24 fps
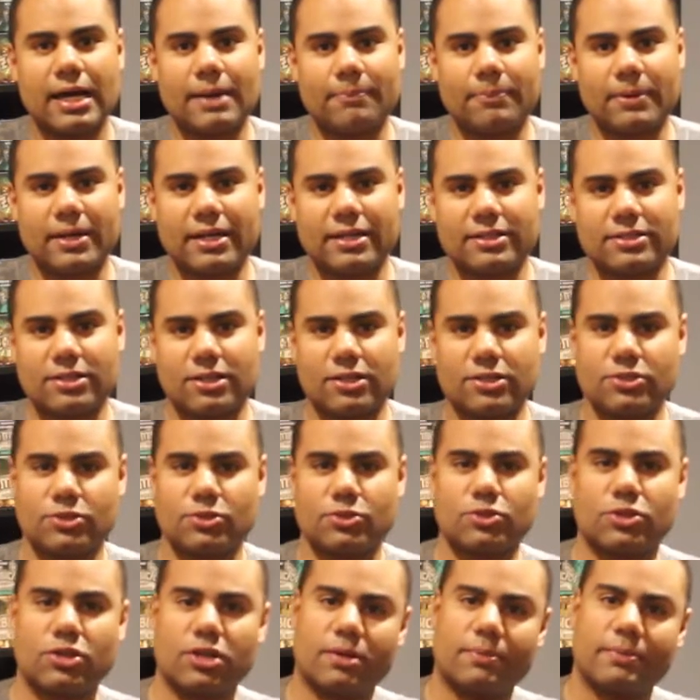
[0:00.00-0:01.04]
but it's
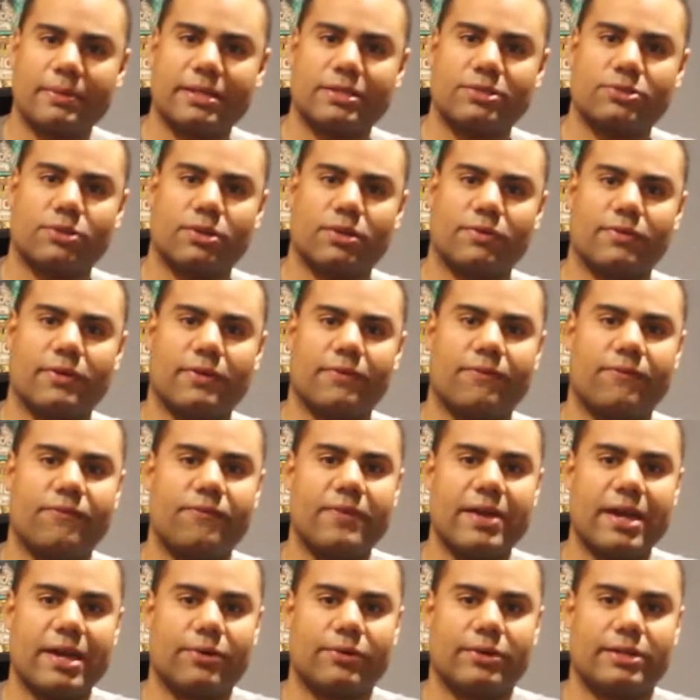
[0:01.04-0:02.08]
also going to be sort of a
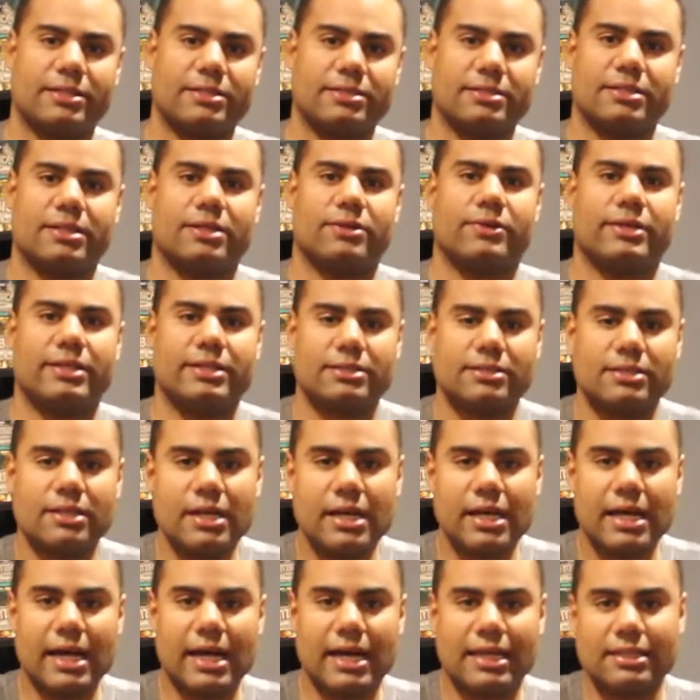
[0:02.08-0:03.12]
varied series,
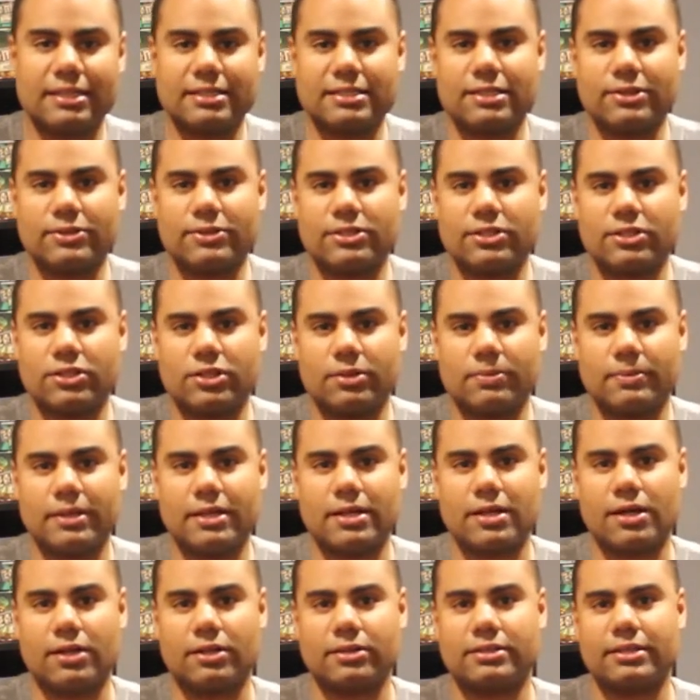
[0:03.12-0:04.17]
and the series is going to be
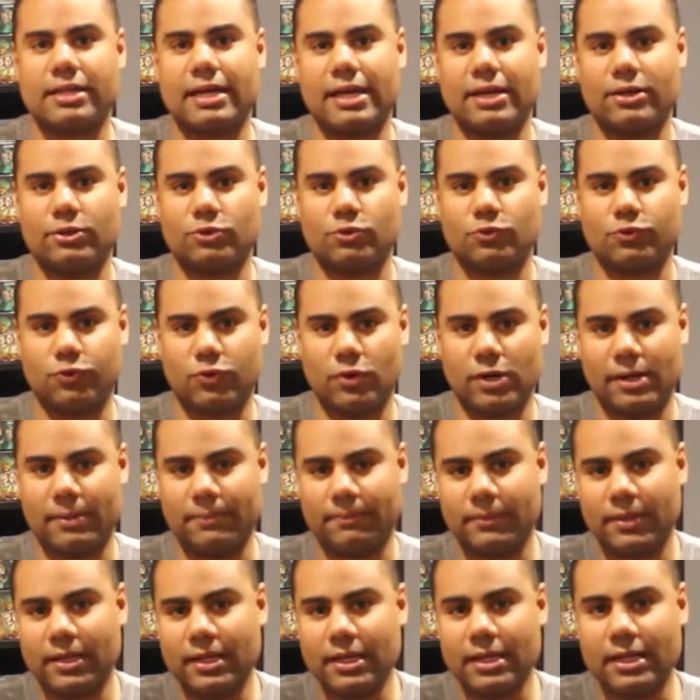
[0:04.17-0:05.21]
called Tales From.